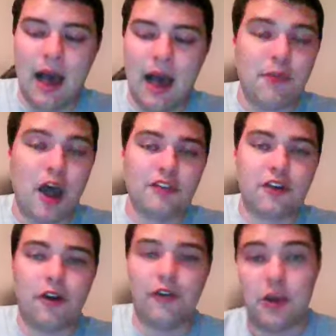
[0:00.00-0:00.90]
I'm not
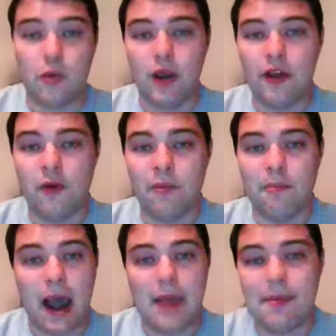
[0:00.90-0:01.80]
certain he will.
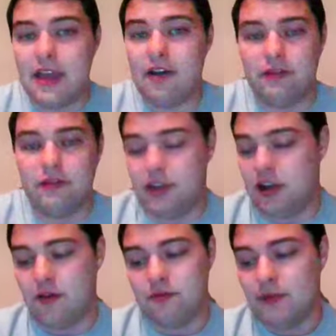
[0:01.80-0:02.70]
Maybe he'll,
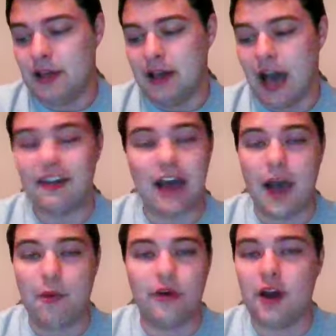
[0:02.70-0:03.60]

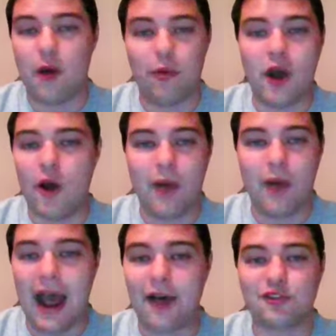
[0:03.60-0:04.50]
I really don't
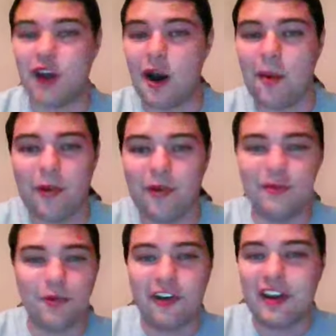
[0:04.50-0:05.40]
know how
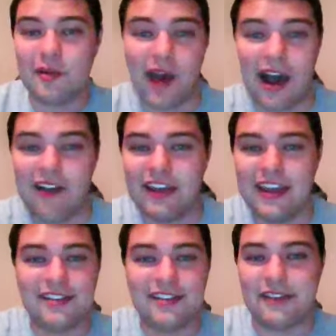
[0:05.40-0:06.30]
stubborn Lincoln
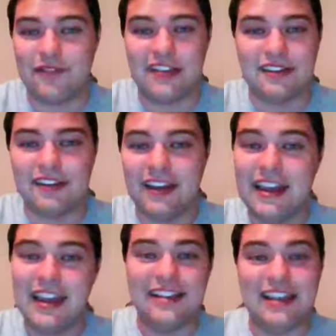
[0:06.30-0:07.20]
Riley is.
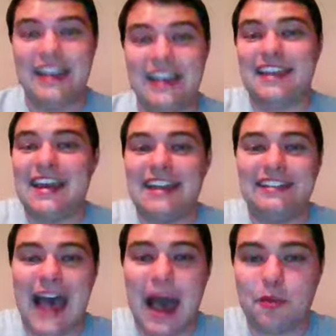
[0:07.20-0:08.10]
Is he
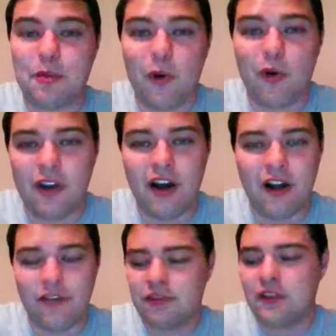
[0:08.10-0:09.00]
adaptable
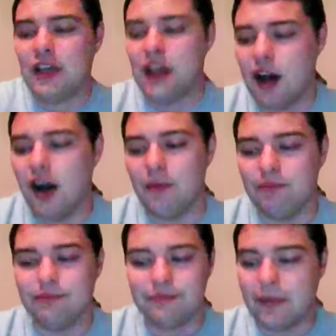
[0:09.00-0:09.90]
enough?
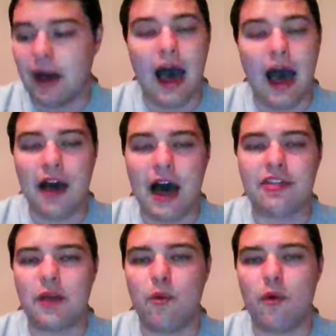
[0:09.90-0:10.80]

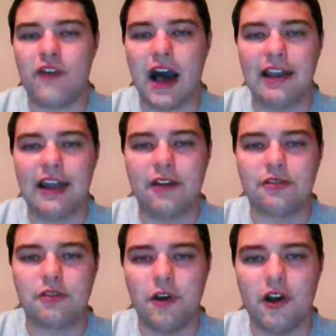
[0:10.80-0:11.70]
I think we'll find
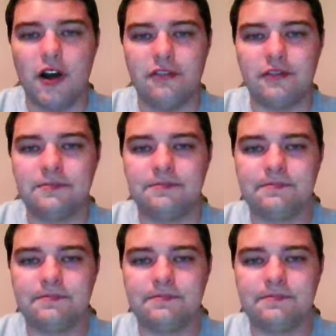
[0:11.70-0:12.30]
out soon enough.